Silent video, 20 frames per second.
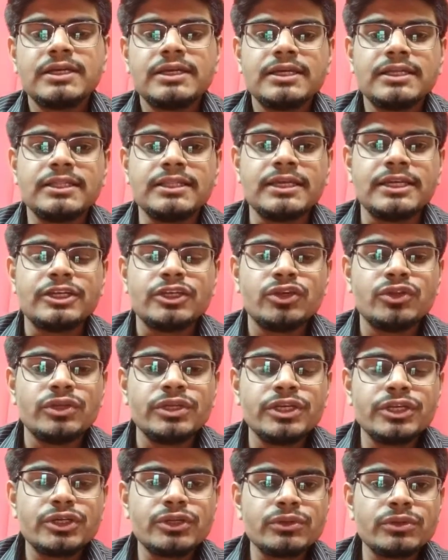that you
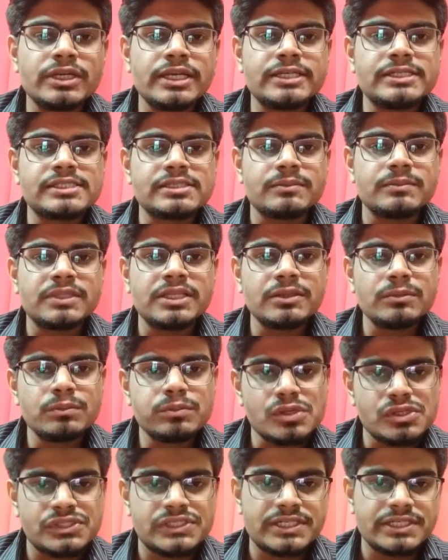need to write something
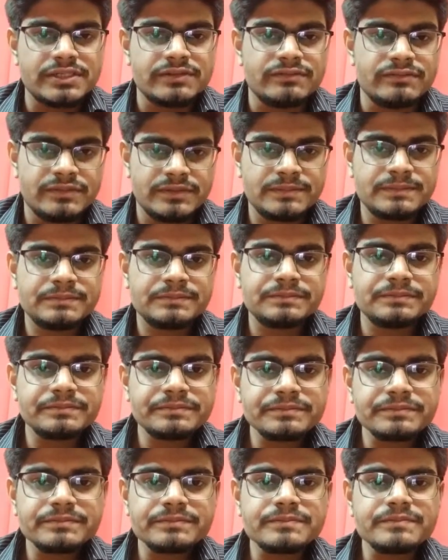positive.
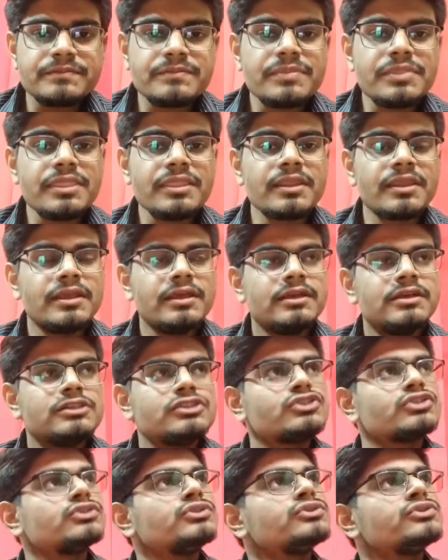
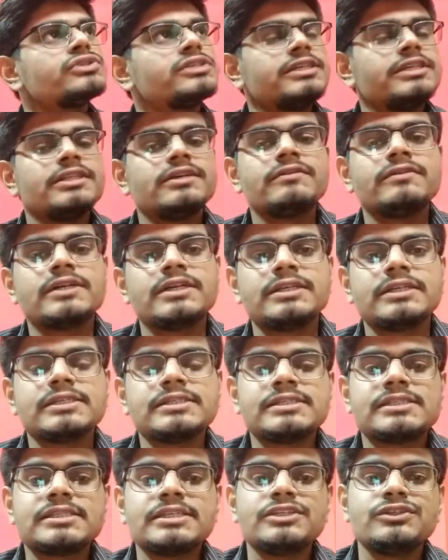So you see the
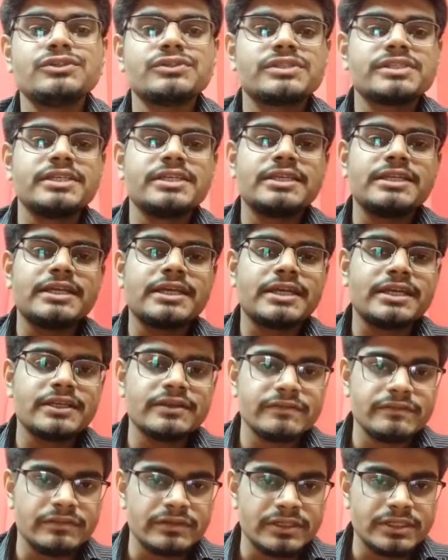word, say you see a
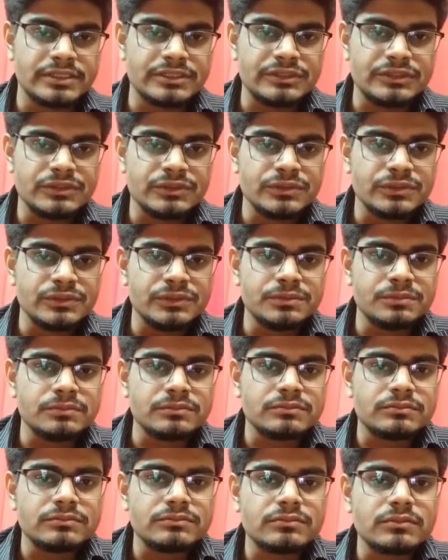negative word,
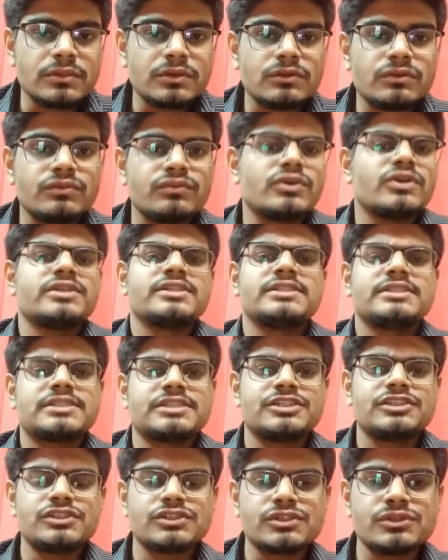you, for
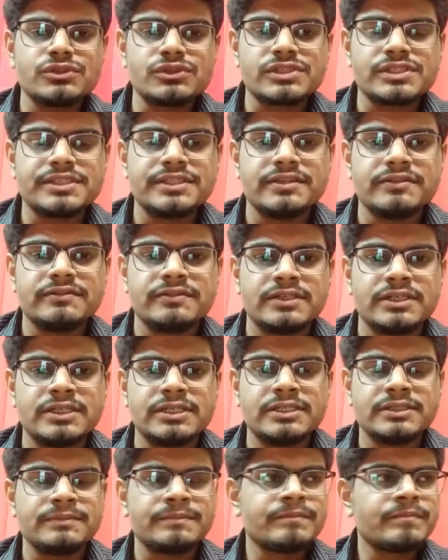instance, you see the
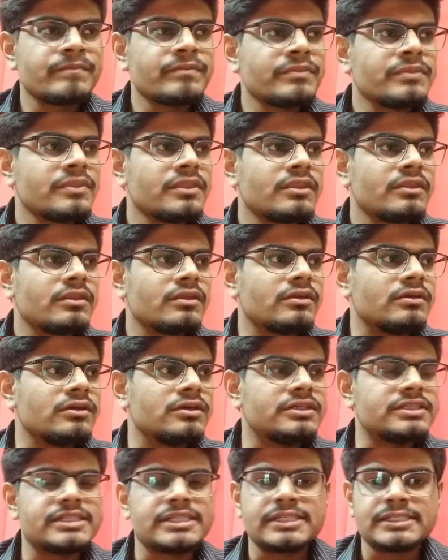word
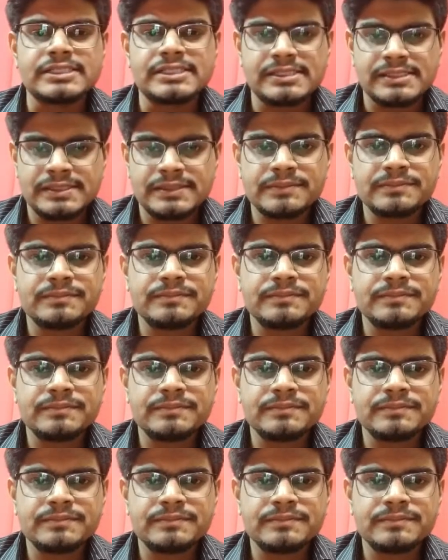drugs,